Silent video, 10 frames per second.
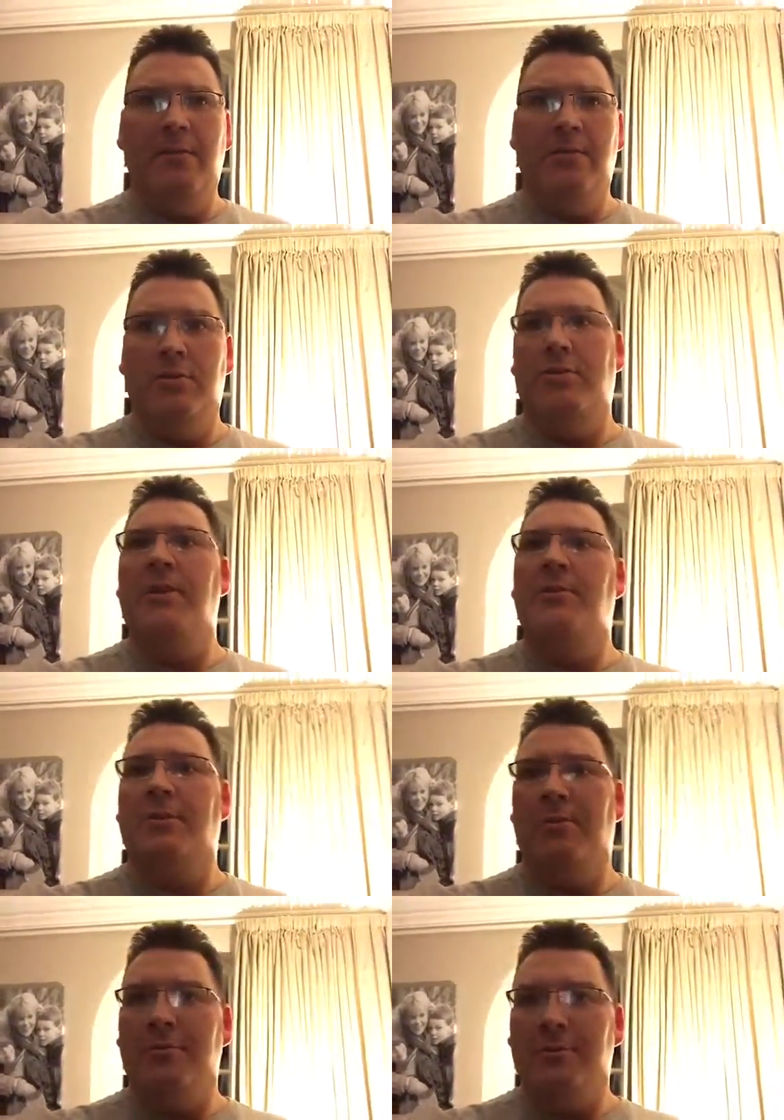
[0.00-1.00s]
stretch
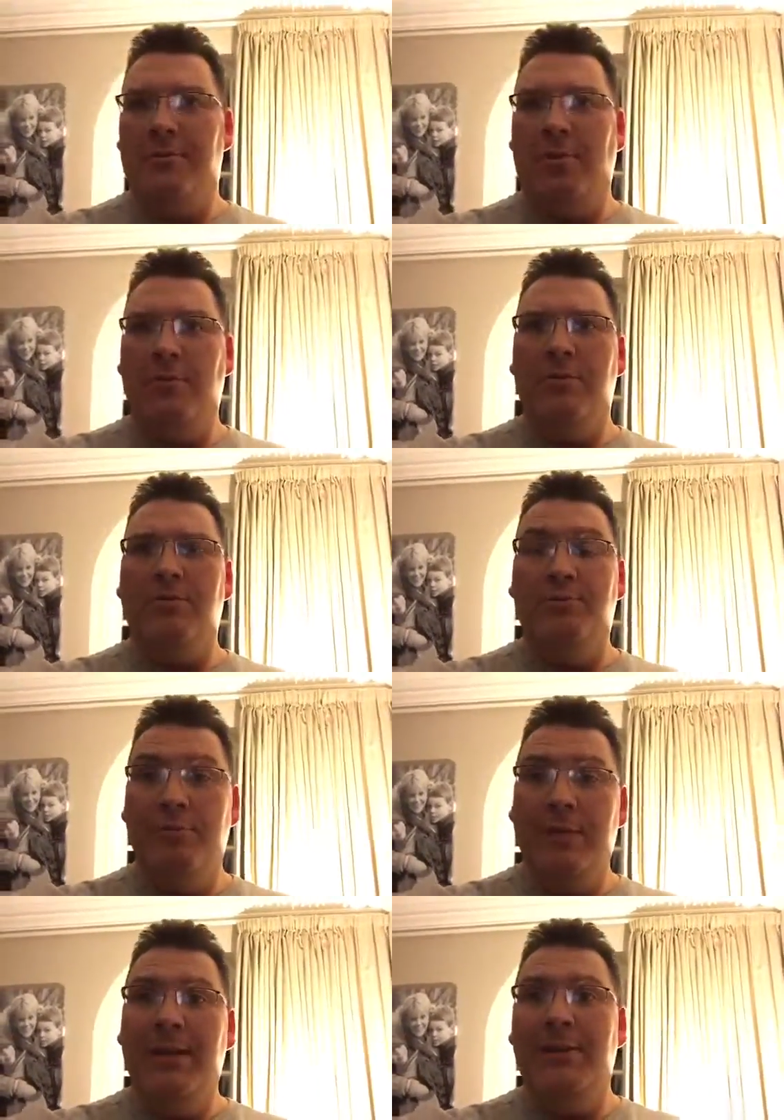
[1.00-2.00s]
goals, goals that
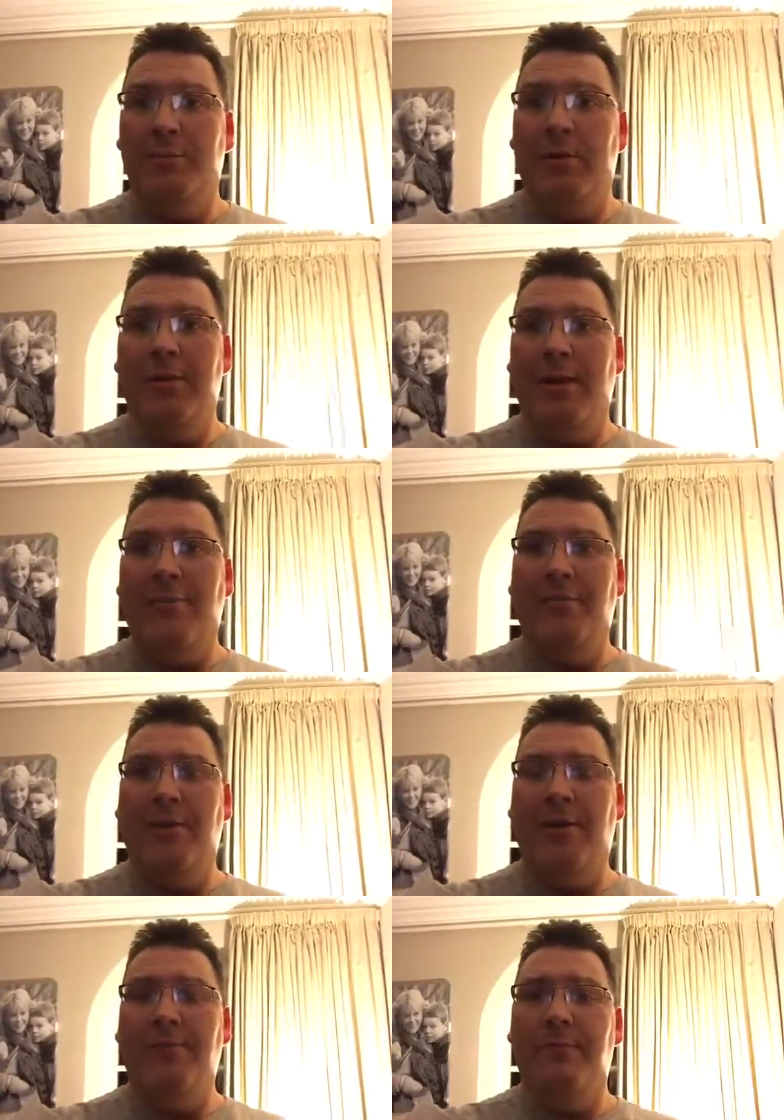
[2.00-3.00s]
really pull you out of your
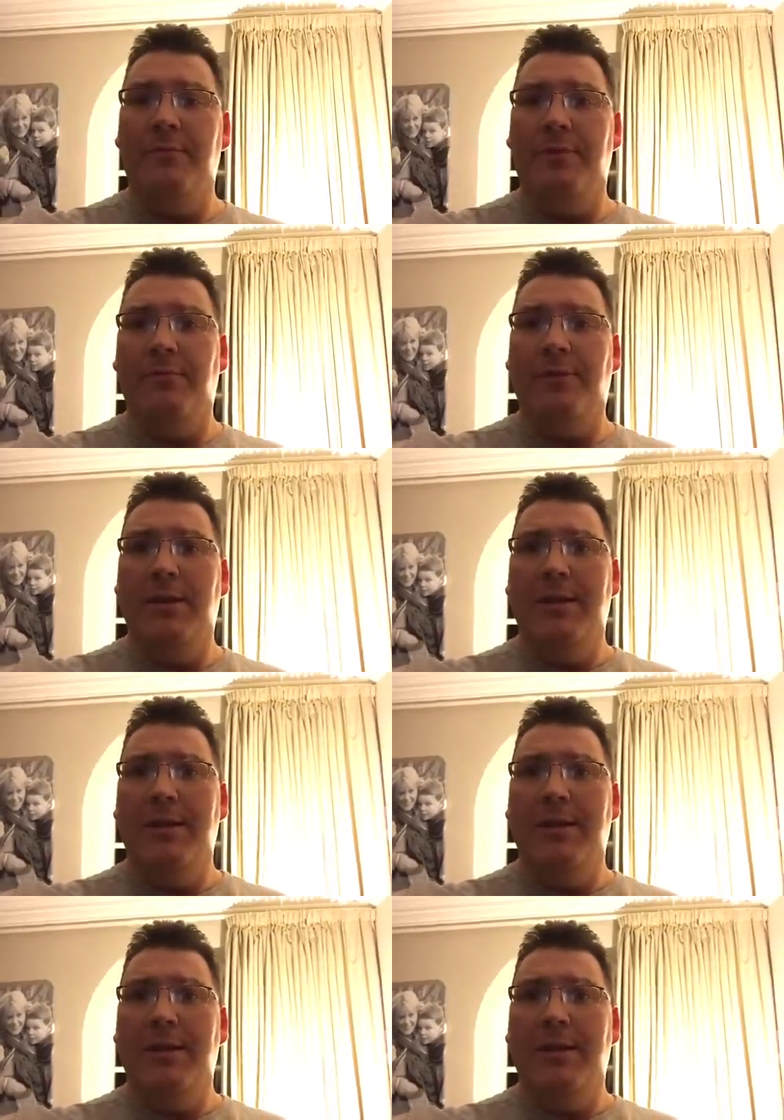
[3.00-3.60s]
comfort zone.